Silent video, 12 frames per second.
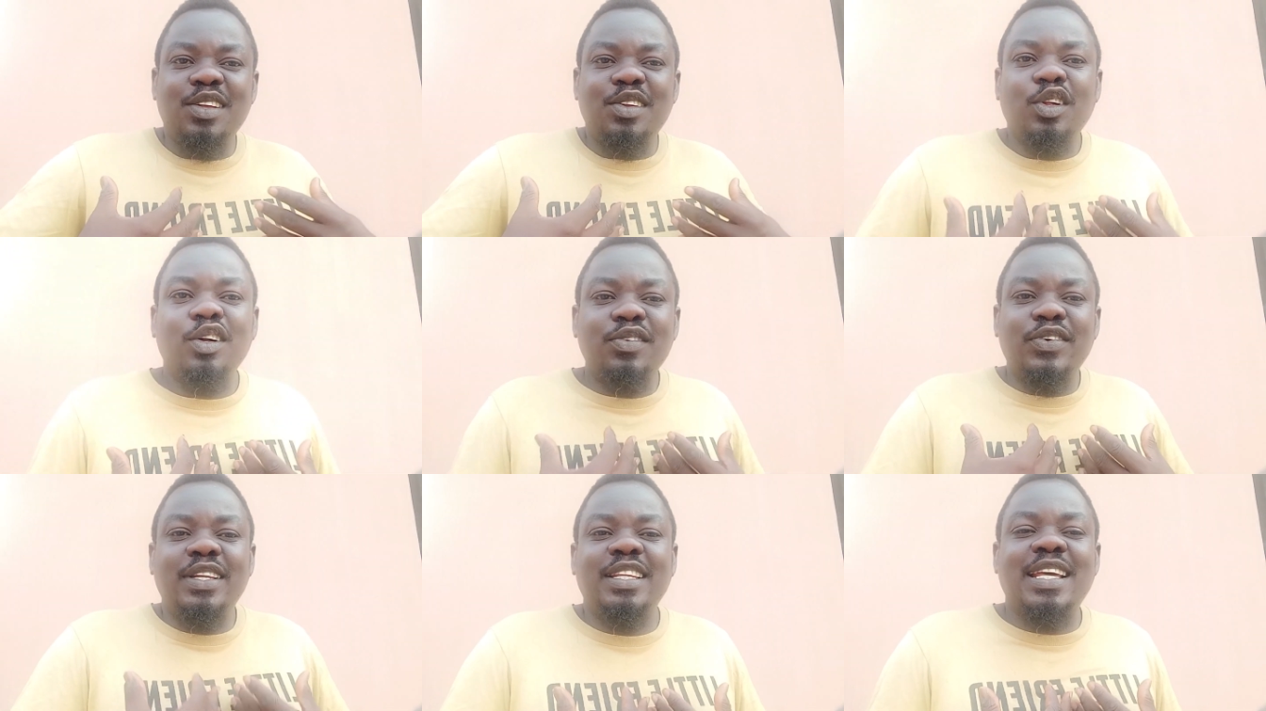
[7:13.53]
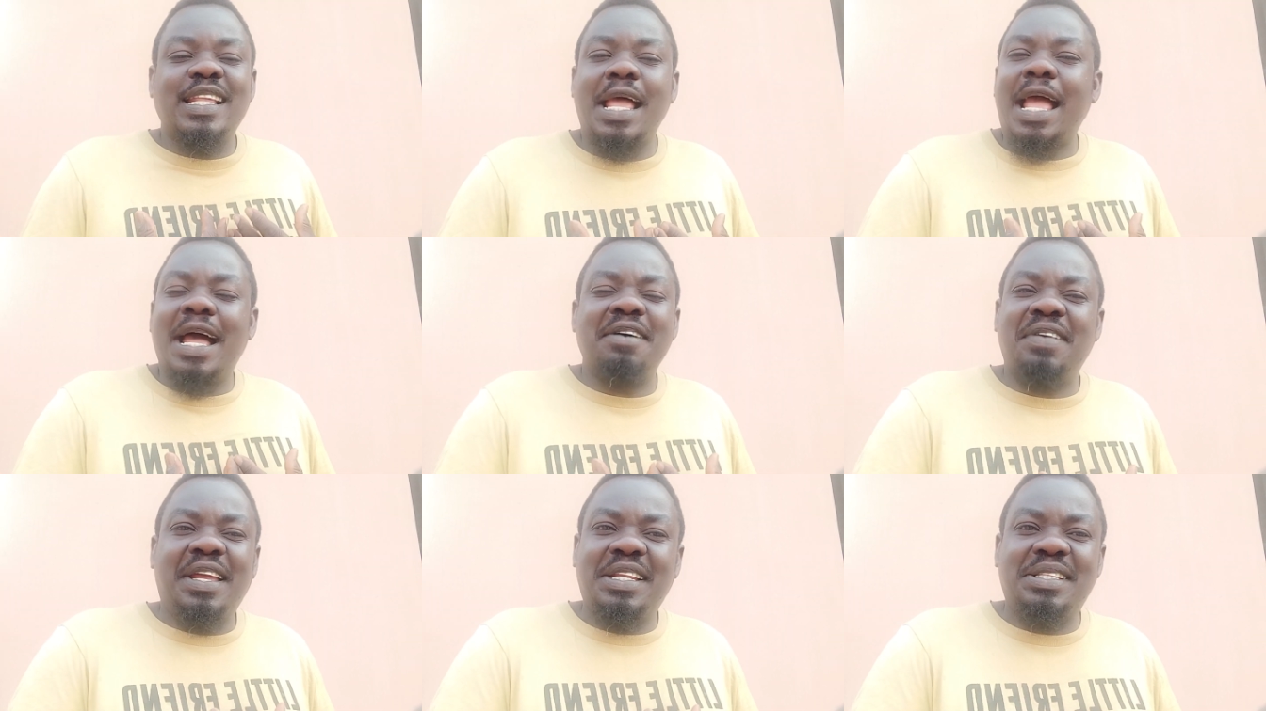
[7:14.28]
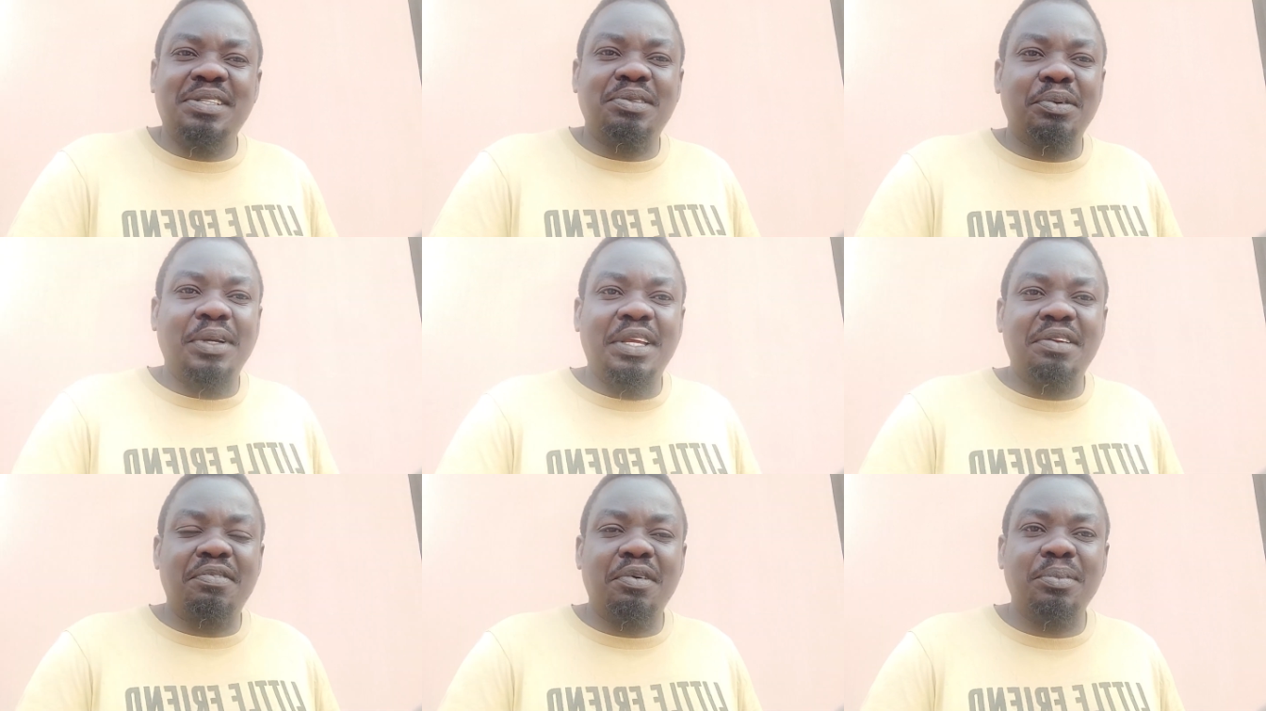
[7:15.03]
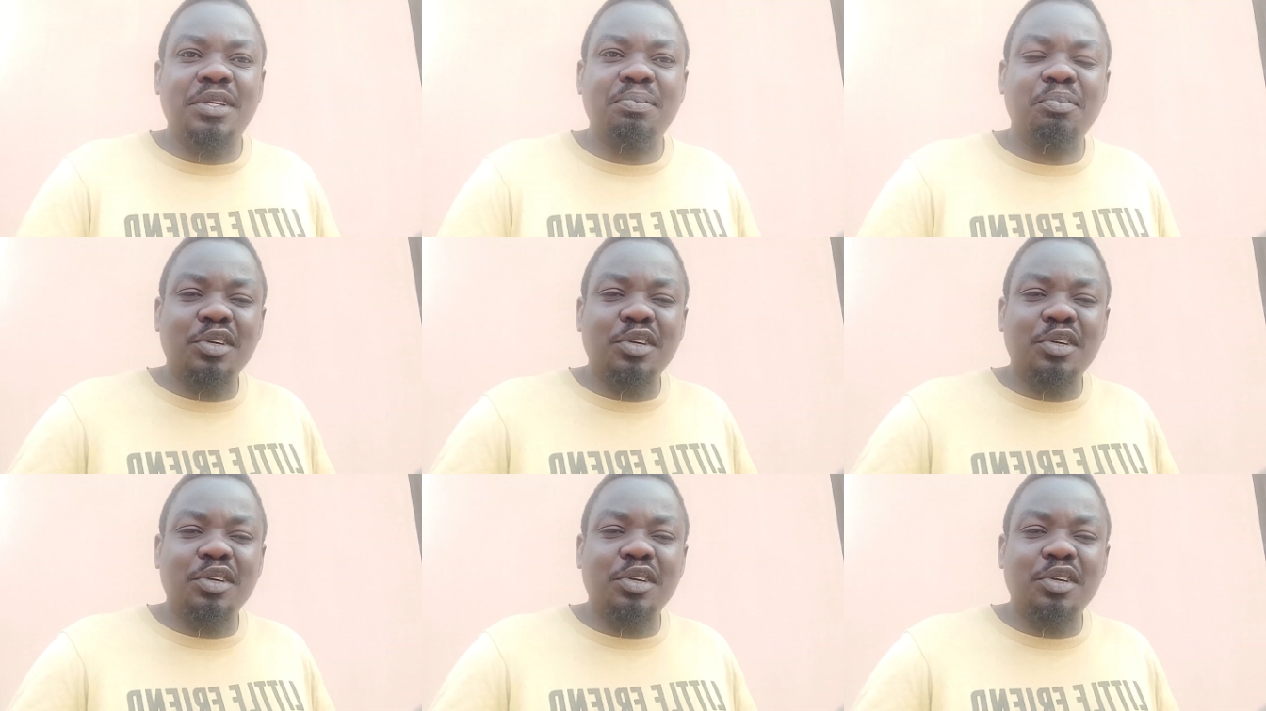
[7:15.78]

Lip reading: Not really that I have anything to gain from it,